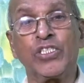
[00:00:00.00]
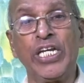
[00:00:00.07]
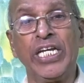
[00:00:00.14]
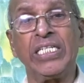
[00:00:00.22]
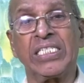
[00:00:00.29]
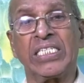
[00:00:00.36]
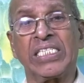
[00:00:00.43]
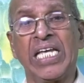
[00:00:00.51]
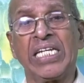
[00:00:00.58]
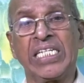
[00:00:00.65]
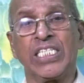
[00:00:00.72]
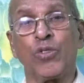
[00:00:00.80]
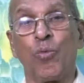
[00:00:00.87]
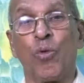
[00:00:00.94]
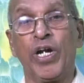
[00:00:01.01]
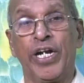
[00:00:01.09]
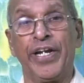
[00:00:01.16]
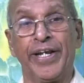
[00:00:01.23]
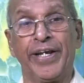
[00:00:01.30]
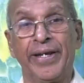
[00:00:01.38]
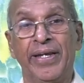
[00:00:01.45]
Jesus at His
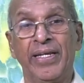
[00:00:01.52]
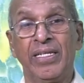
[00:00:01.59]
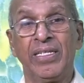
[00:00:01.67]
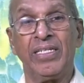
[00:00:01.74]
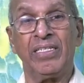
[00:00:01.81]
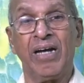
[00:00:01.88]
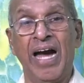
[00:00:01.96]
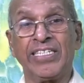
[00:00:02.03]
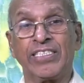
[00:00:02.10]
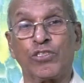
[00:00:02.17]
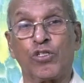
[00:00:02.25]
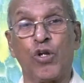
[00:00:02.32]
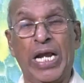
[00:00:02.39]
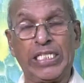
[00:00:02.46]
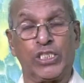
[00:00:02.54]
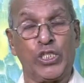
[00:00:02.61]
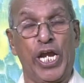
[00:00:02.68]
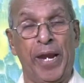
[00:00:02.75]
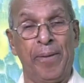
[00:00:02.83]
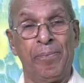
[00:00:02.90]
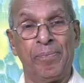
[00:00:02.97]
word and trust
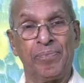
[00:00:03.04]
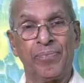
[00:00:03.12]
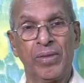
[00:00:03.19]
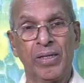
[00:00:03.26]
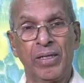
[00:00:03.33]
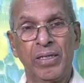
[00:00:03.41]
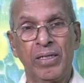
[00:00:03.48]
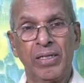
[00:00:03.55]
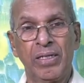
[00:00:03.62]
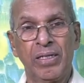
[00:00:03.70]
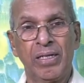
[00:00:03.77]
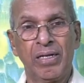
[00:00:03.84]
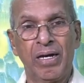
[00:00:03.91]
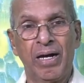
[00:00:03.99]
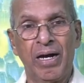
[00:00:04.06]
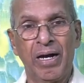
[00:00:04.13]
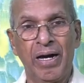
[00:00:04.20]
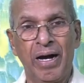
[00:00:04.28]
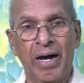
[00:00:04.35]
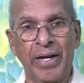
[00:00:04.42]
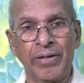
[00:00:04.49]
Him.
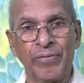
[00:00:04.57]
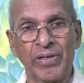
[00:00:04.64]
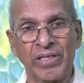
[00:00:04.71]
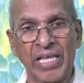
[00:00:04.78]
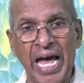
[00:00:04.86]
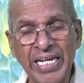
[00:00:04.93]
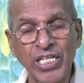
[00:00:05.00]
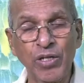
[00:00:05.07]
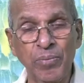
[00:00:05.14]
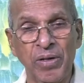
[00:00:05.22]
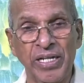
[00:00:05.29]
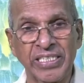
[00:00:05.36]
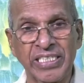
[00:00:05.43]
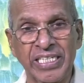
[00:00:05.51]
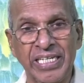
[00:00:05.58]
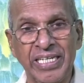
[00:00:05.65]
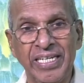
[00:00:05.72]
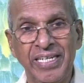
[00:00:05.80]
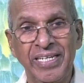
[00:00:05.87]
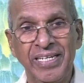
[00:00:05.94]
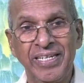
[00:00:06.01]
And with that humility,
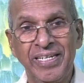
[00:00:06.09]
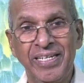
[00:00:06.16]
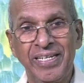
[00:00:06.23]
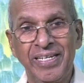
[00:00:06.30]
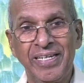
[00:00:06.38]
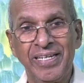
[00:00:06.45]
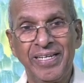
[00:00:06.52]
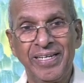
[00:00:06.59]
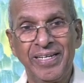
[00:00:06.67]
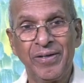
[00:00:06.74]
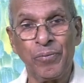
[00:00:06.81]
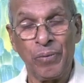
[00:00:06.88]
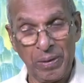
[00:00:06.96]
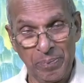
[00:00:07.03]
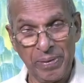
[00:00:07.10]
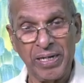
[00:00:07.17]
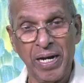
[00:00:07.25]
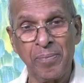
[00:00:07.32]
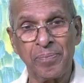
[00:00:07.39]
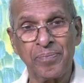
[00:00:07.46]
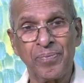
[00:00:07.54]
will
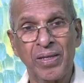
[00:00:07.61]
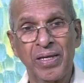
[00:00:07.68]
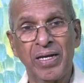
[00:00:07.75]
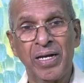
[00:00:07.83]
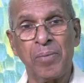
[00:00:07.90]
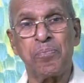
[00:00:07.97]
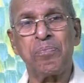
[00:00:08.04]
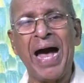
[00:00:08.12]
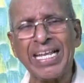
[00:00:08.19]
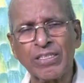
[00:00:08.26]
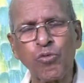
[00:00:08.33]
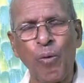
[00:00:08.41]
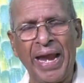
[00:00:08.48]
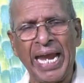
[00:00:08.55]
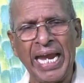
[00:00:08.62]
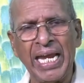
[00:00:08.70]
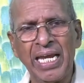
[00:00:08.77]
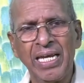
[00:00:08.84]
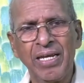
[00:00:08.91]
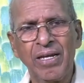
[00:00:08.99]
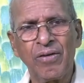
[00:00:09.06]
become a pathway
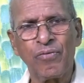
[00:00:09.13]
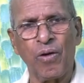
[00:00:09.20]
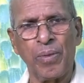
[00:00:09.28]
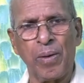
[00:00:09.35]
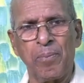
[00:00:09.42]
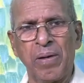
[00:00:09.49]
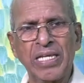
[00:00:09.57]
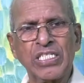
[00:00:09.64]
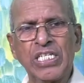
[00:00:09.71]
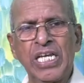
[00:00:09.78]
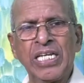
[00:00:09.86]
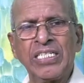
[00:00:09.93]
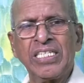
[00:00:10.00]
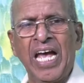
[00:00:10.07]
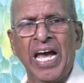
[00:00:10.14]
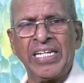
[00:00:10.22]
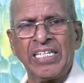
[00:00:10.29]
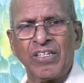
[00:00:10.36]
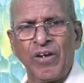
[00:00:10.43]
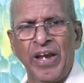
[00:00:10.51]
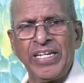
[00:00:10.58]
for the blessings
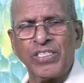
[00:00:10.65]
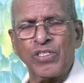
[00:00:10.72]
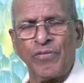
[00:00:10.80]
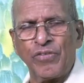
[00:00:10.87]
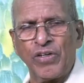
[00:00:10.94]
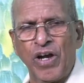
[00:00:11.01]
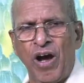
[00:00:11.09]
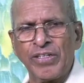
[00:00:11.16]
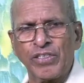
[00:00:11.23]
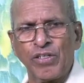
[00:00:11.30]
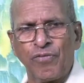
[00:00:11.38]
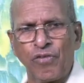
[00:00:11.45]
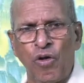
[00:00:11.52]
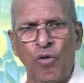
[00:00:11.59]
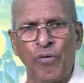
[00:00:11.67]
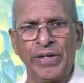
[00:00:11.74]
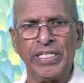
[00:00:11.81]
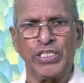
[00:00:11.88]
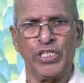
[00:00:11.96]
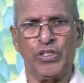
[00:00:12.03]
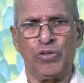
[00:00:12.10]
and grace of God to flow
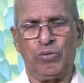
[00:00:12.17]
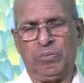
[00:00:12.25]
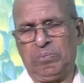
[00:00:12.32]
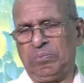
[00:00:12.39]
into you.